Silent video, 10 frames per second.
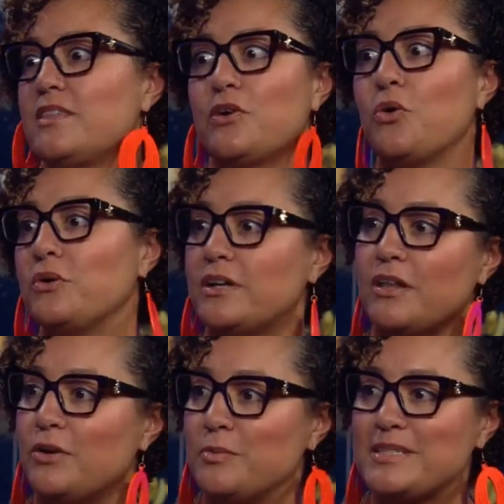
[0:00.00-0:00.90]
like the Golden
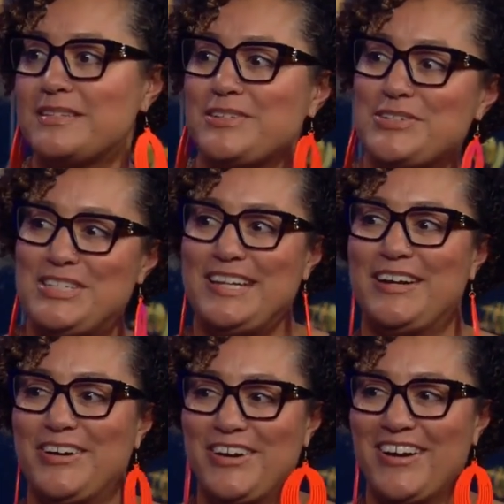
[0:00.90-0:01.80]
Globes because there's
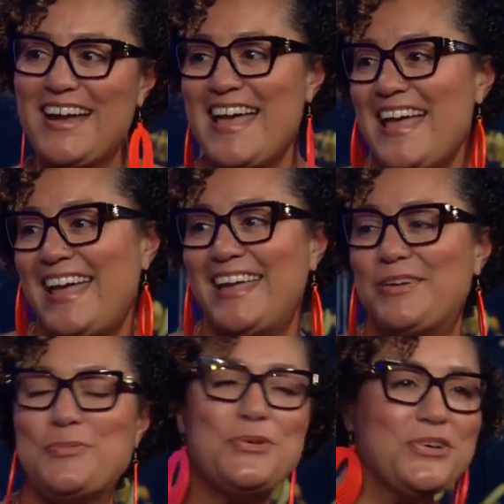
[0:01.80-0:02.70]
dinner yeah.
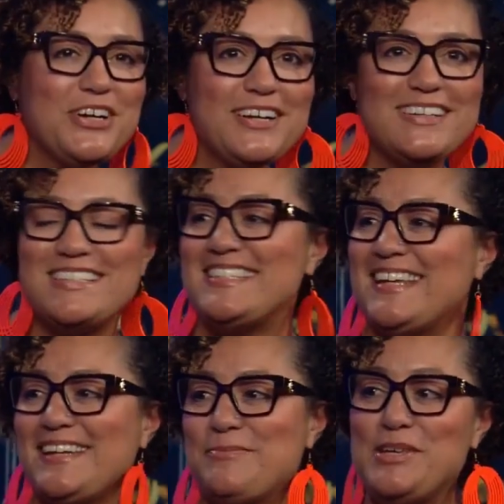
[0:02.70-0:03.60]
and awards and